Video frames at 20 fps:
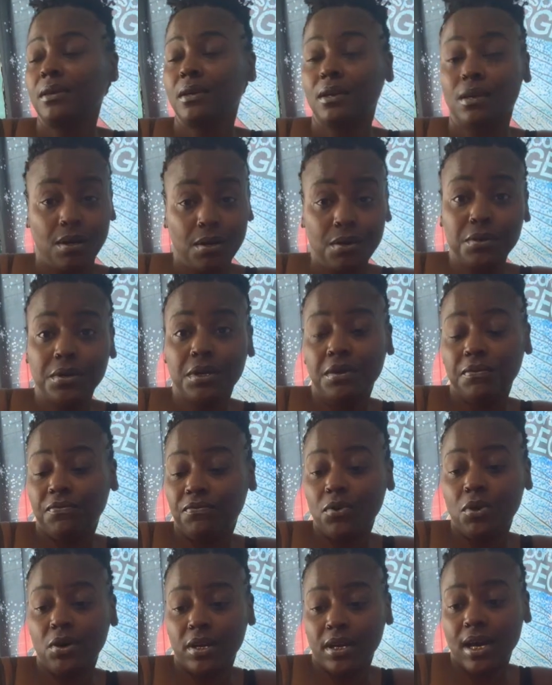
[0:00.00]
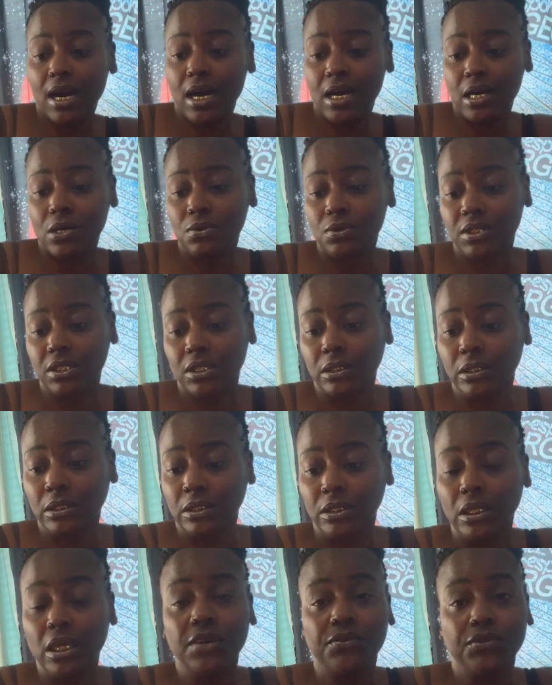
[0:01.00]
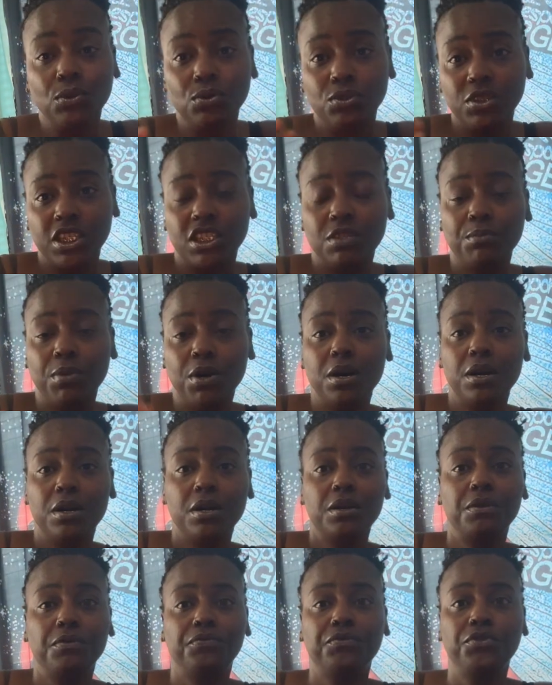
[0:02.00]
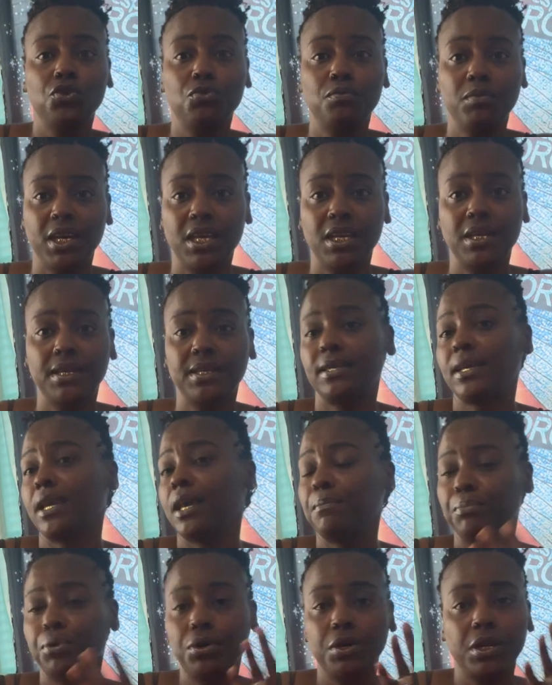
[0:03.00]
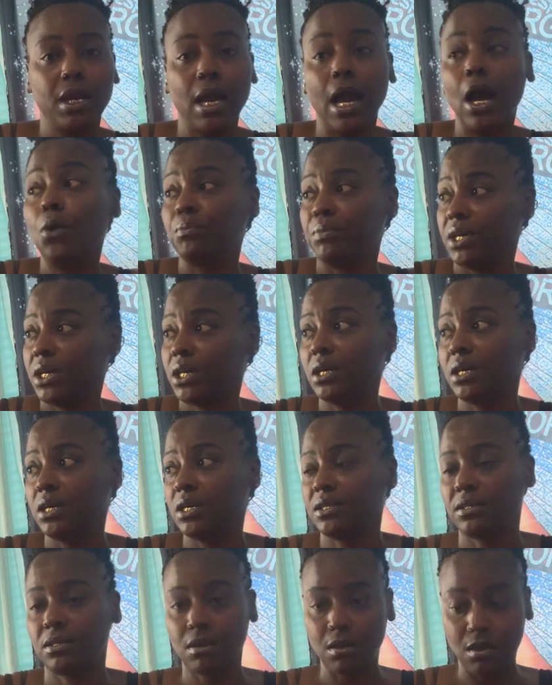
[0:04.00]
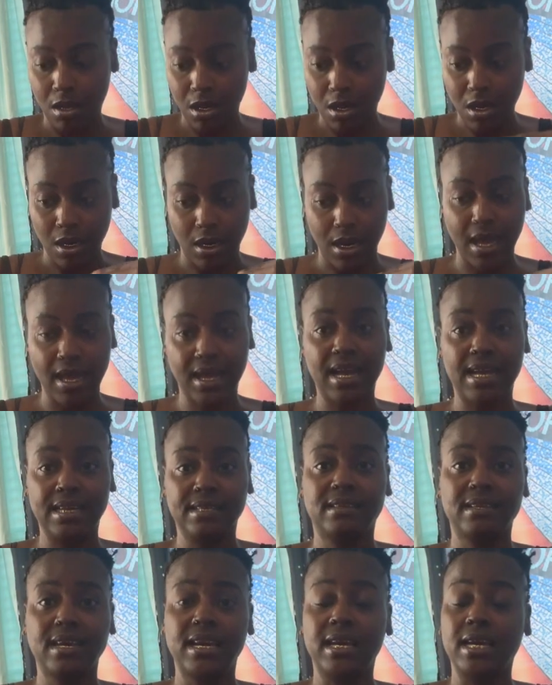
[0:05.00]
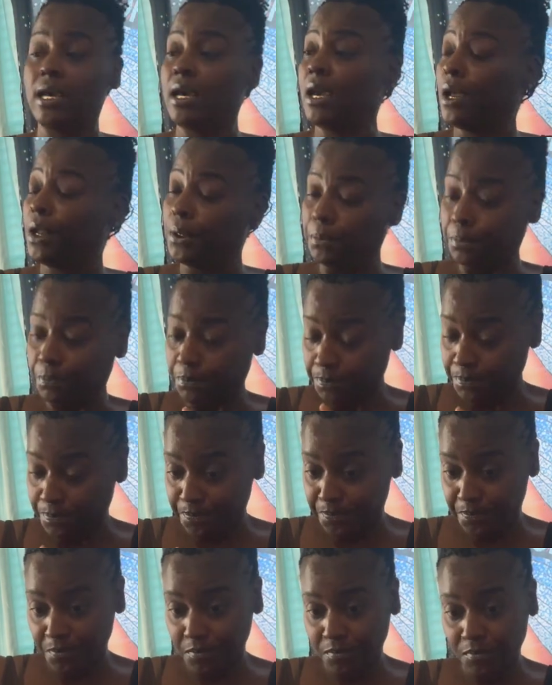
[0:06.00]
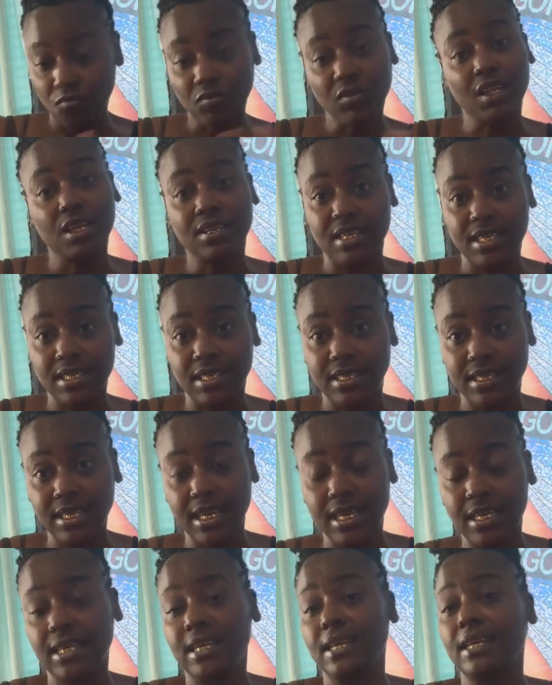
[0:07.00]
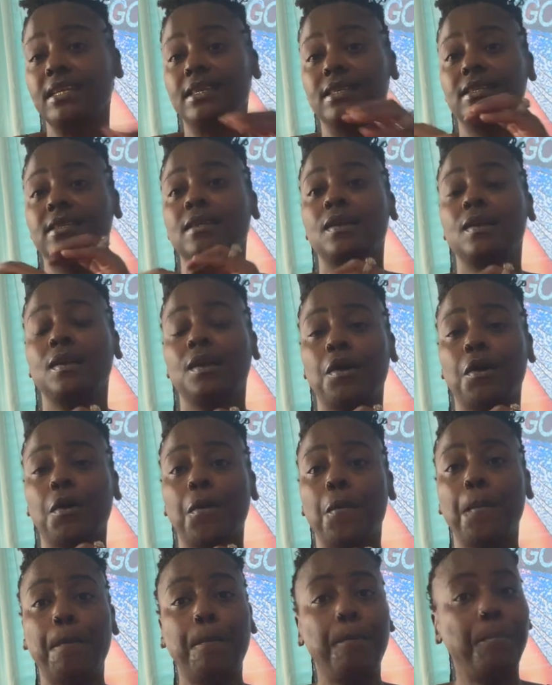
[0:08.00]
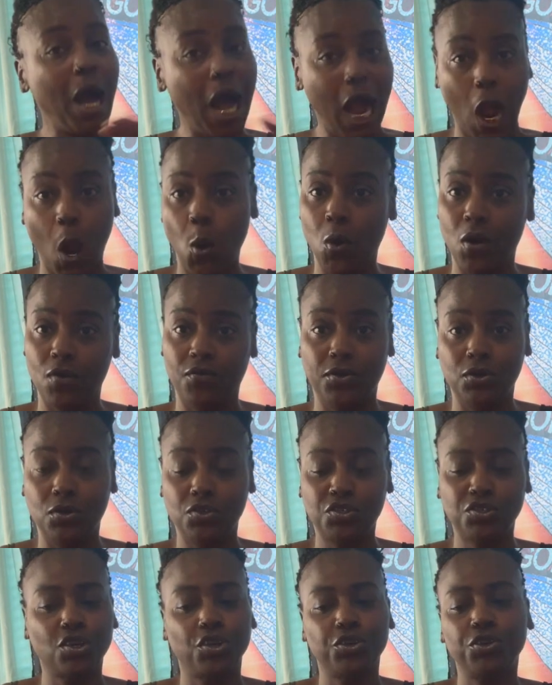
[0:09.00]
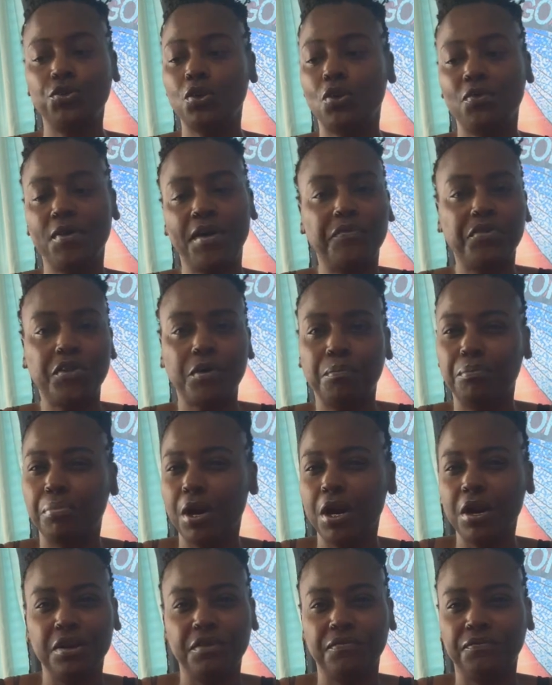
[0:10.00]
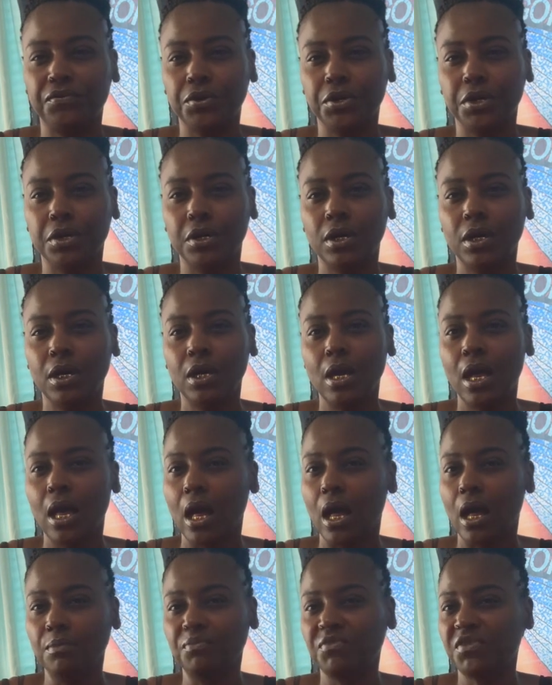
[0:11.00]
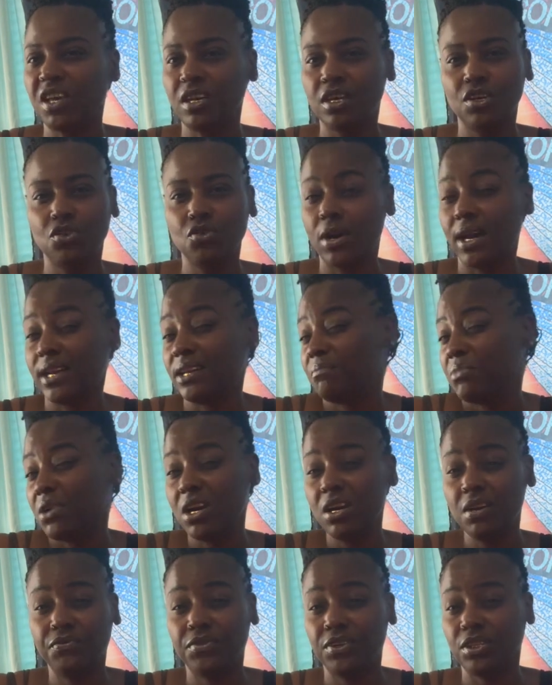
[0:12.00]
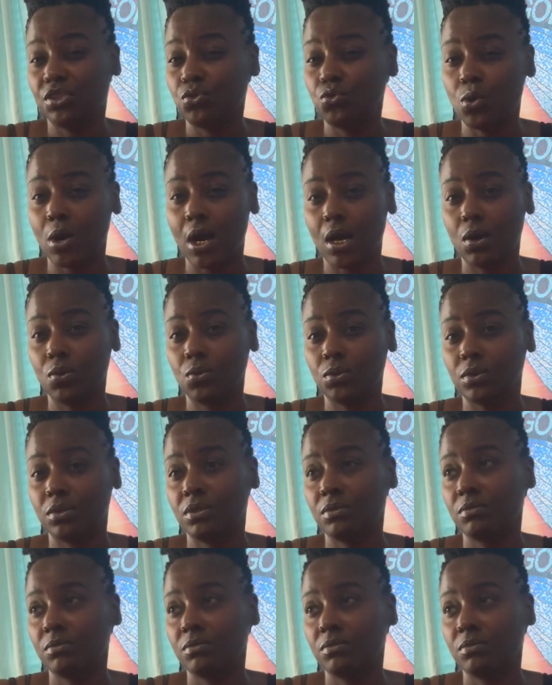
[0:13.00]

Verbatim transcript: longer than 40 hours if you just burn it a few minutes and put it out because like I say, the scent is powerful. So you don't have to burn it for, I'm thinking you don't have to burn it for two hours.